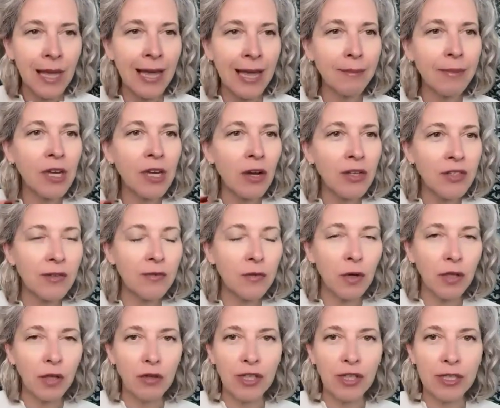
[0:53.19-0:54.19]
And because
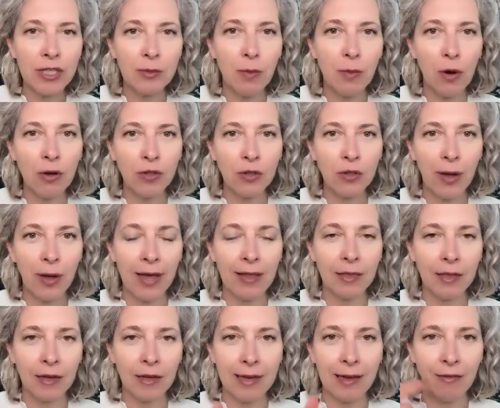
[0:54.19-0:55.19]
of what you just spoke to,
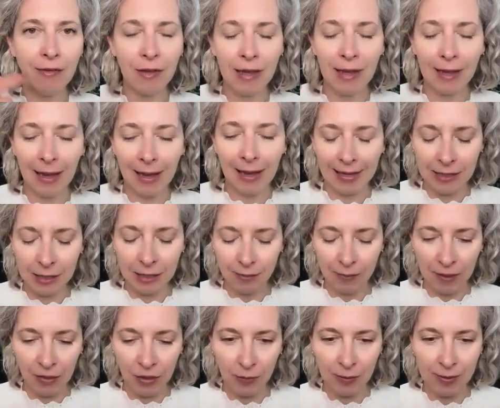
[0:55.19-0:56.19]
Anthony, I feel like I can
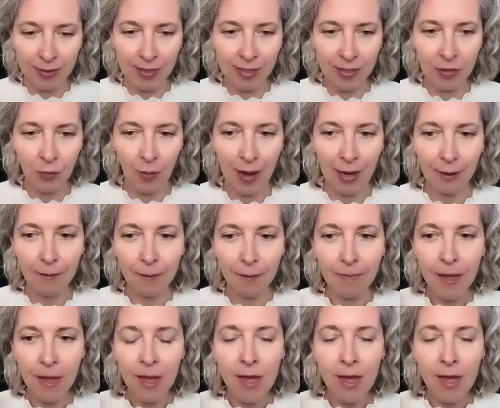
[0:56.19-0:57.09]
speak to it this way.